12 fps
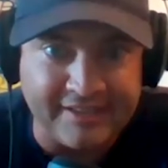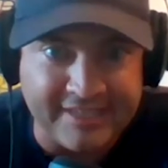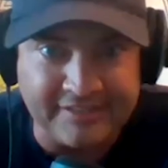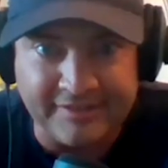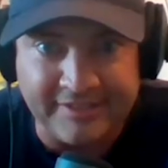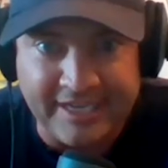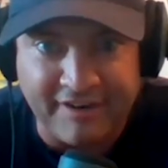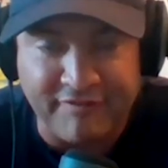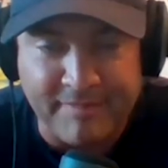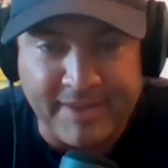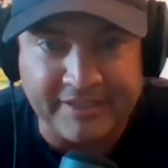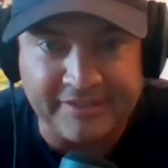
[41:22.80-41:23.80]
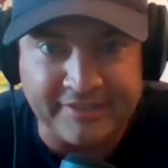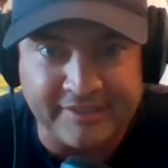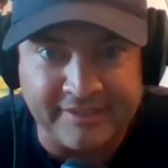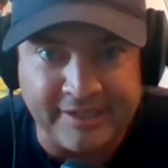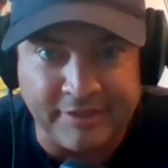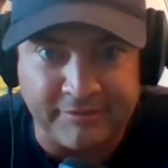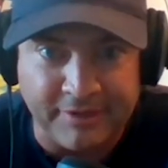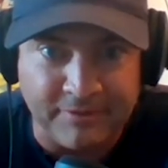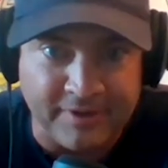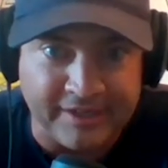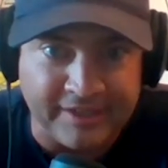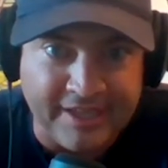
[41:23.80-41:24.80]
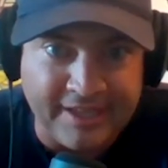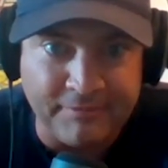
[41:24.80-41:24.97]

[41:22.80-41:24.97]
they took care of Manchester United 3-1